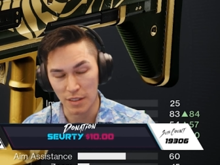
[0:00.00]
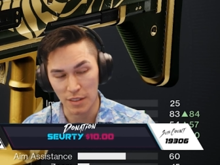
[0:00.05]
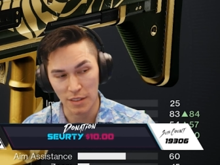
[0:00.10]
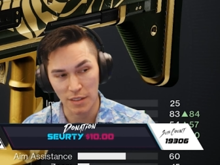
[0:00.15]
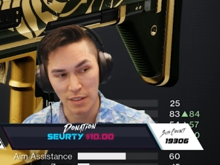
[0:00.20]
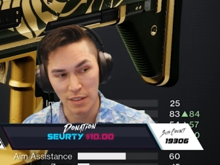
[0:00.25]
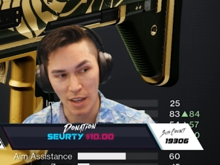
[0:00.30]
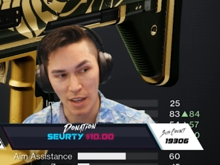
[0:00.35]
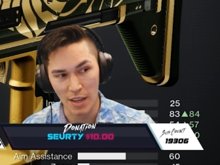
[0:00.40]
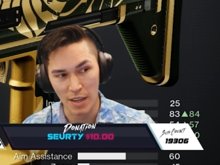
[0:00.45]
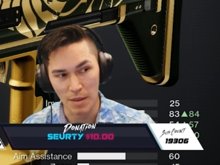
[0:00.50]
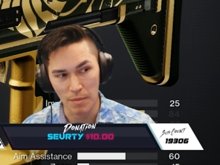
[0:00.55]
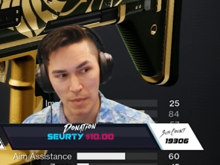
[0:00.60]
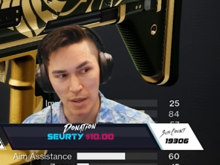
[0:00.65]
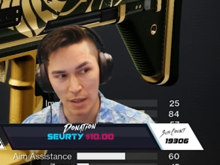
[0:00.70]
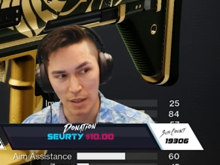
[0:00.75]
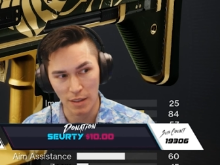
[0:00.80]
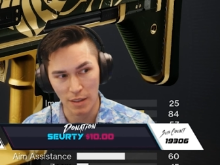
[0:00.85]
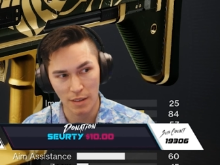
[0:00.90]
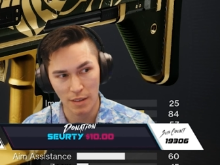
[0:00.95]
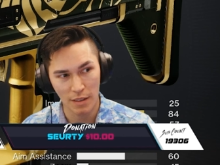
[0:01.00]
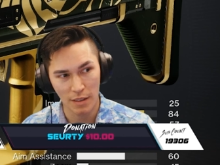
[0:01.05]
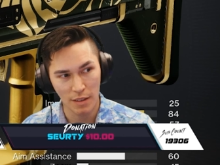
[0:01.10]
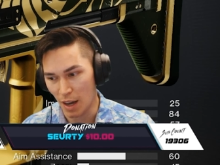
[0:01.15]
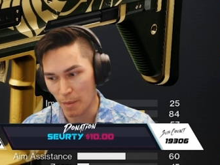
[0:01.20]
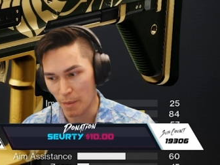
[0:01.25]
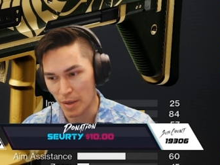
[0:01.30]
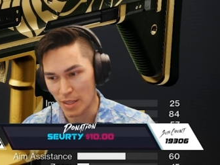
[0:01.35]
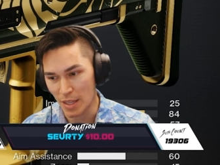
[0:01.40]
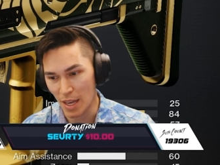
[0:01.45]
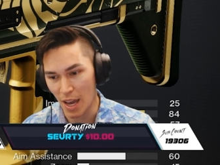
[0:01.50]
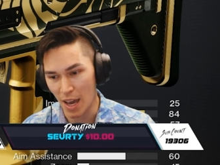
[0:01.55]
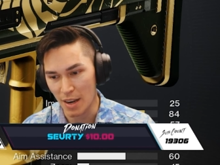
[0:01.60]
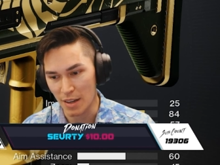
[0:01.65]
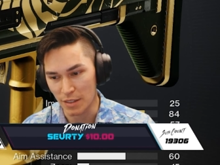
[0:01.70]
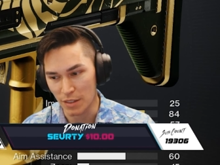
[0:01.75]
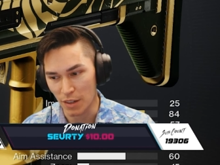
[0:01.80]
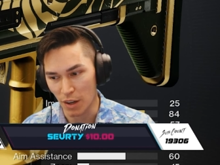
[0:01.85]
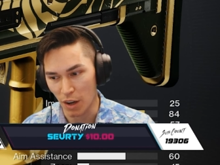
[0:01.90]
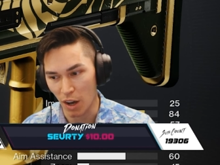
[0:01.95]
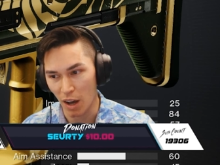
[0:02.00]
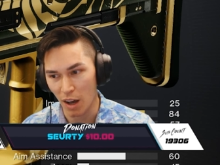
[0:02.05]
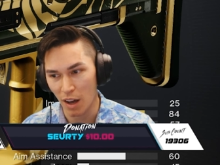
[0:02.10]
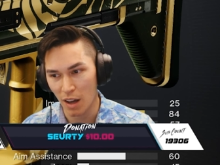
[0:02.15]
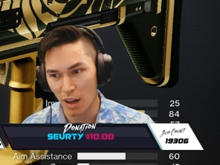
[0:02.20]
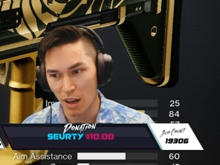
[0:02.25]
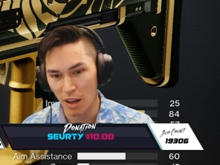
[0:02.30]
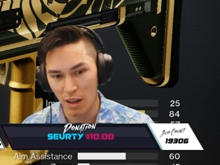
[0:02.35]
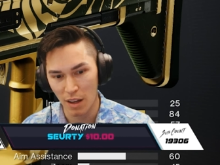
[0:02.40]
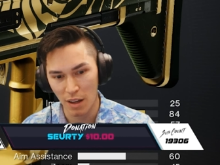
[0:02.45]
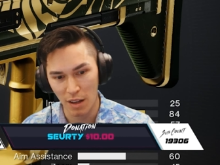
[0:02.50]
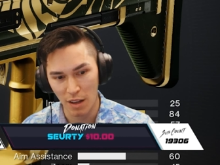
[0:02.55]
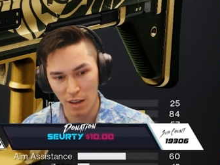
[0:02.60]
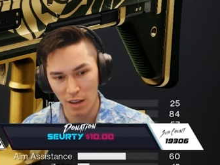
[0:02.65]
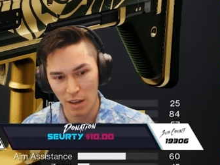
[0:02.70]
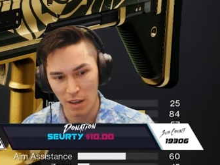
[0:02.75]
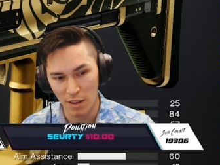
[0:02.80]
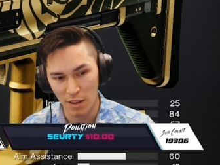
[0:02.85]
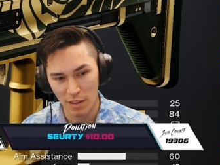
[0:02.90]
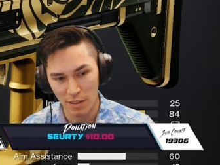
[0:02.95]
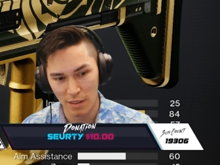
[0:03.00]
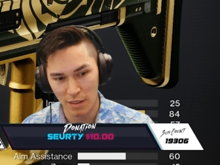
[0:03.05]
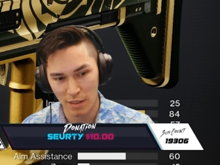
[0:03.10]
insane, man. I mean, that is hard.